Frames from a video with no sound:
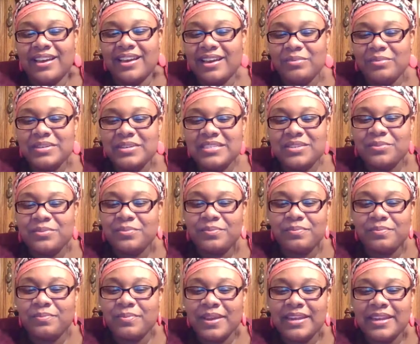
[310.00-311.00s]
wasn't
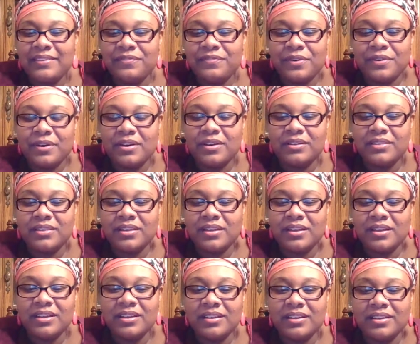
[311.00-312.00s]
ready for
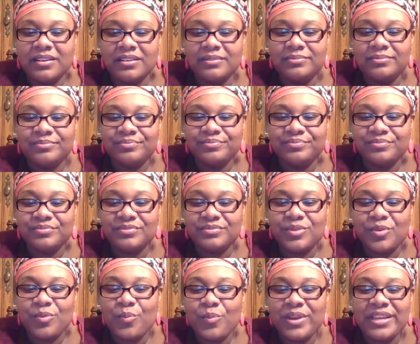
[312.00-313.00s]
the
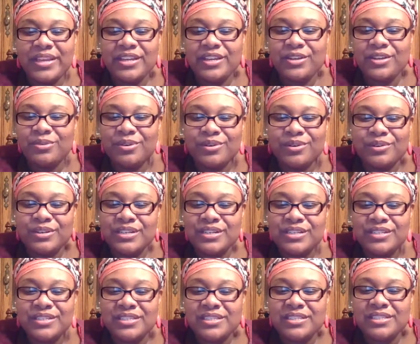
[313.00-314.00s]
weed
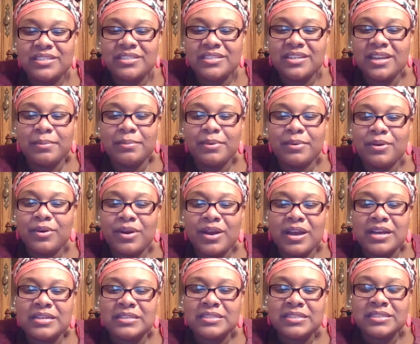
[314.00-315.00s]
growers to double
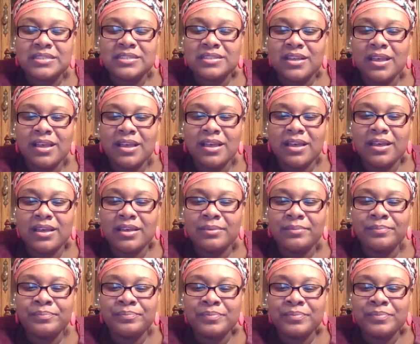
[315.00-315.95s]
cross. I